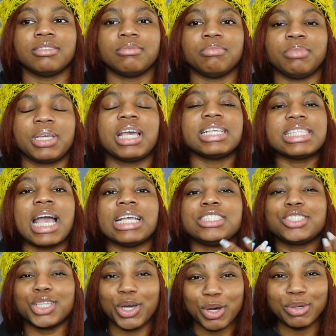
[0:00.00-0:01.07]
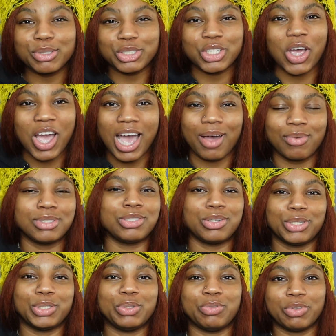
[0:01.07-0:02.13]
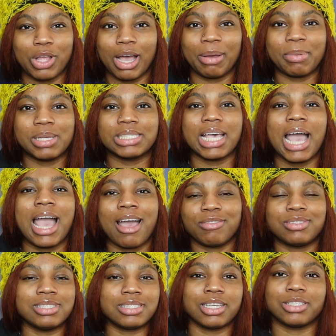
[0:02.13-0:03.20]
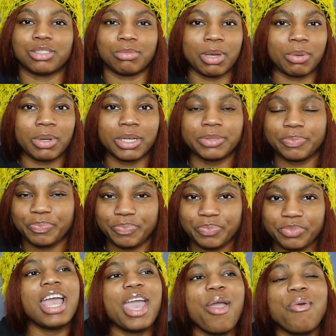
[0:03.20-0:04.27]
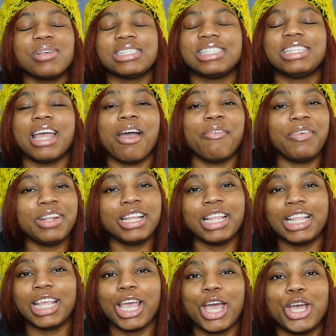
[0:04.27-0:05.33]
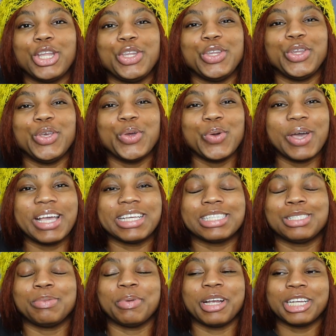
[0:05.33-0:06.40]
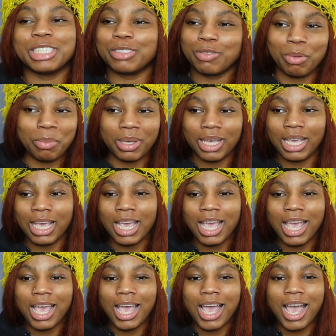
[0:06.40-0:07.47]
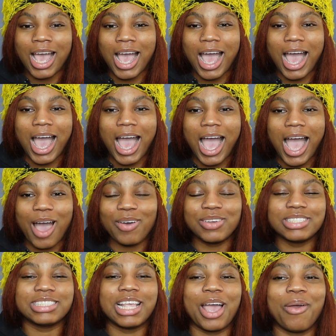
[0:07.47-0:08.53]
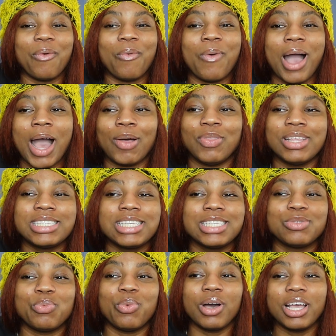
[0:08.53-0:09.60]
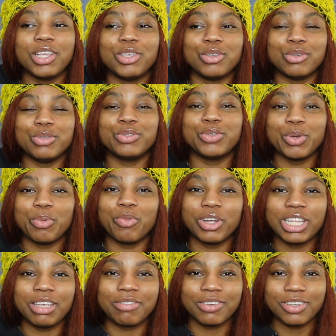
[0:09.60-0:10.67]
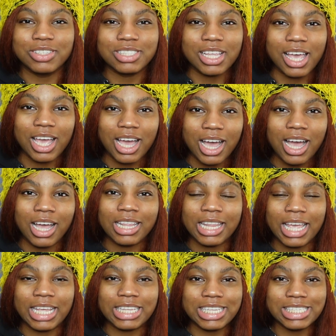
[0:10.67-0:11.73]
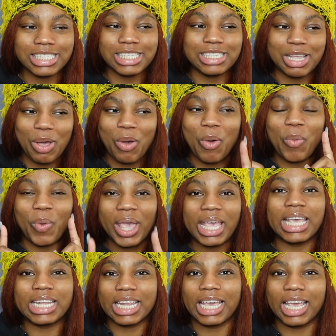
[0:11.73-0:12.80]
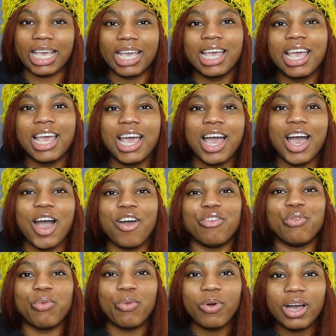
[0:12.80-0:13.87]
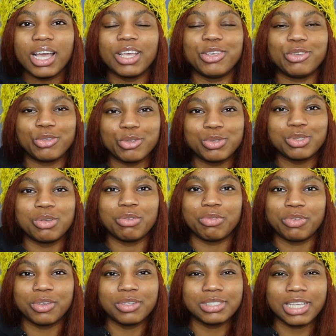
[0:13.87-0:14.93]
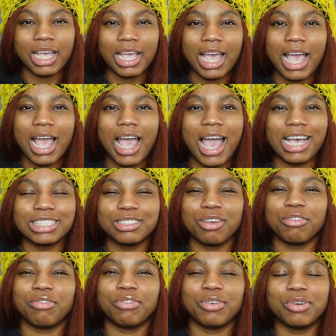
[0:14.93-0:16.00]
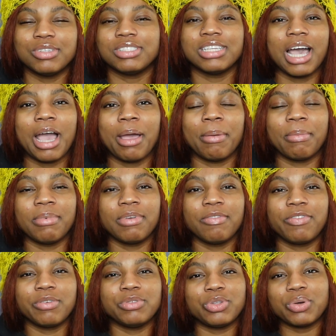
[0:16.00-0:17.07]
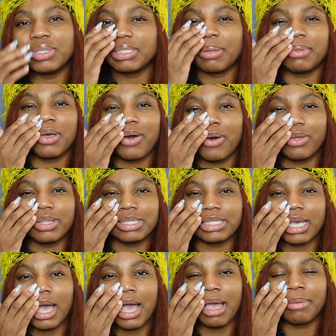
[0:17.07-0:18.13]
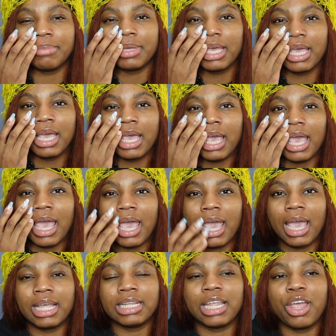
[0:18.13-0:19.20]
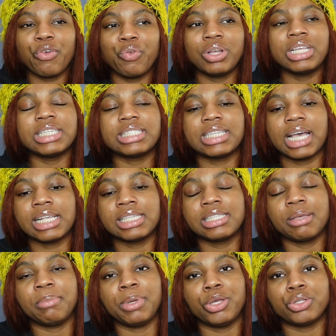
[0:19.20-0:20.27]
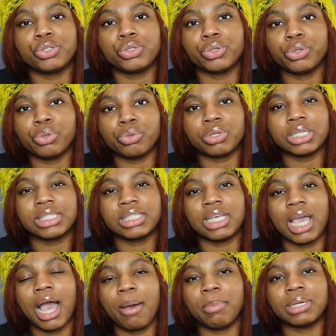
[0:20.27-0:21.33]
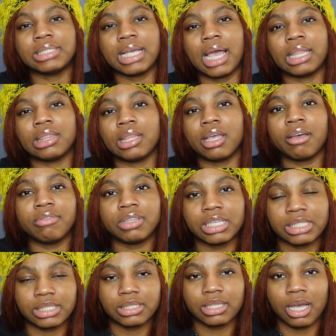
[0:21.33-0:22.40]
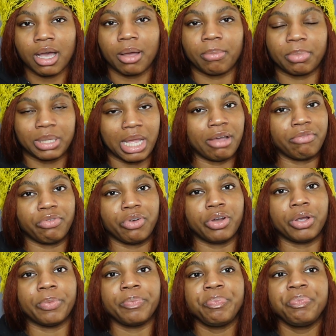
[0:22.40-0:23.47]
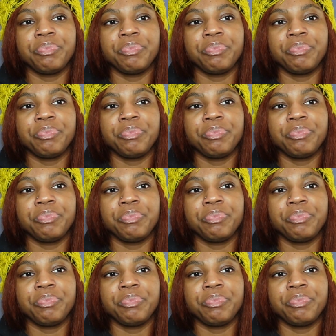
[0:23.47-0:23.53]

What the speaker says: because I told y'all I was going to do Vlogmas, I have to stick to my word. It was definitely a new experience for me. I was like, wow, this is what YouTube really feels like, huh? Like this is the awakening of what YouTube feels like as a full-time, from doing something all the time. And it really tested me too to see how much I love this platform,